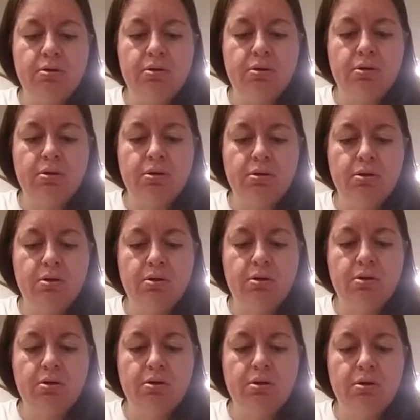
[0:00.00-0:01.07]

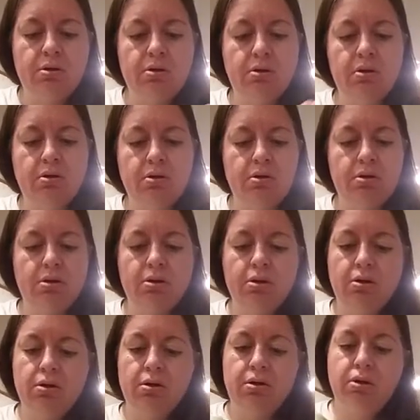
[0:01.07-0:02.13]

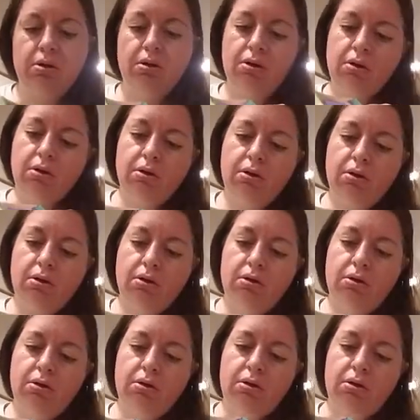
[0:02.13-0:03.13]
[no speech]